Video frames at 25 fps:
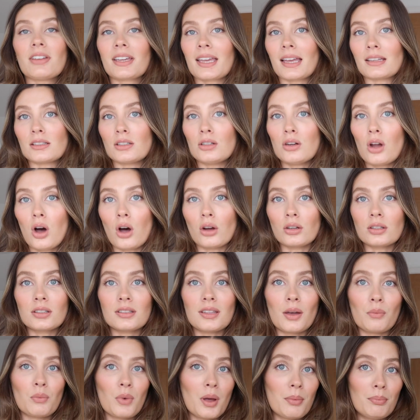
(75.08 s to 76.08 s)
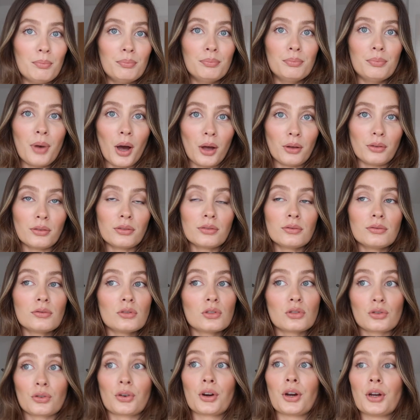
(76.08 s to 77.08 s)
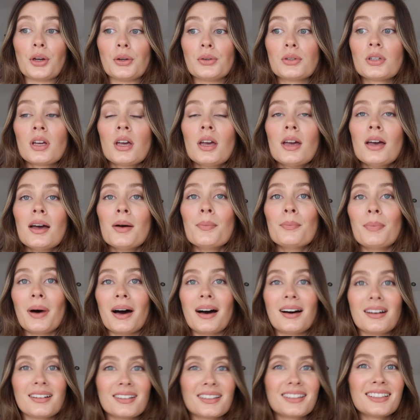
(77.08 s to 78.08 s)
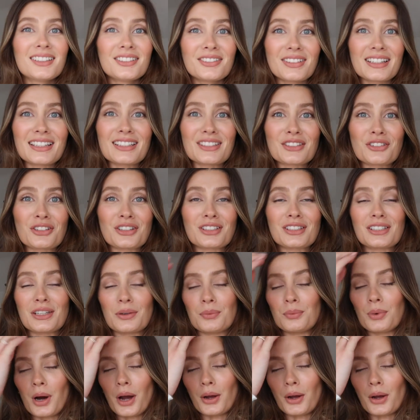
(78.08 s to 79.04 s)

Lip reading: if it gets lost, then we're both screwed, but fingers crossed it